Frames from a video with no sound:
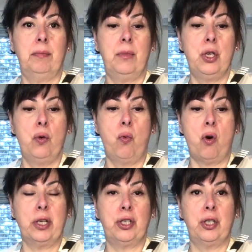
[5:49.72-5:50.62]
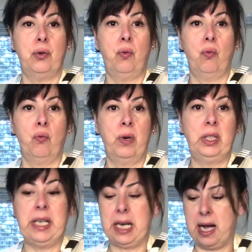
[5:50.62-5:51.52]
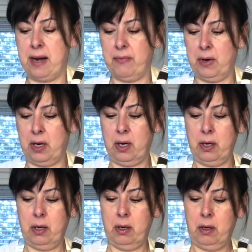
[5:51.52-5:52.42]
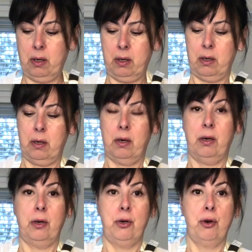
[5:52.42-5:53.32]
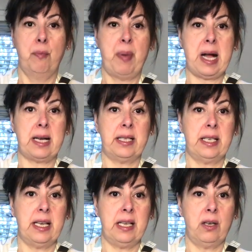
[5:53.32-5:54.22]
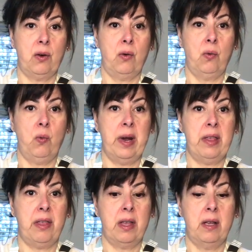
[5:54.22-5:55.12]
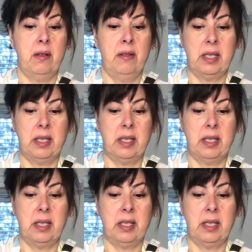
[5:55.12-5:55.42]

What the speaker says: you want to really cover your basket with the